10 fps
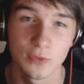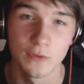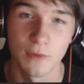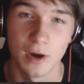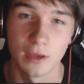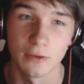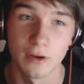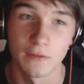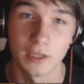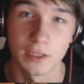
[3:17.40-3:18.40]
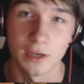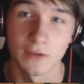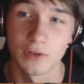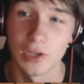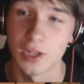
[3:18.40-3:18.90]
with Minecraft, as
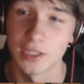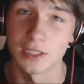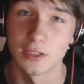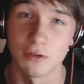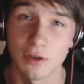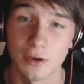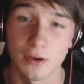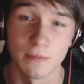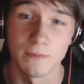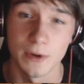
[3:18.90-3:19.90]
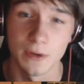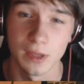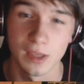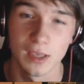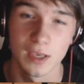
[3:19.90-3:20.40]
I've realized is going on in
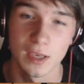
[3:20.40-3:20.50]
building,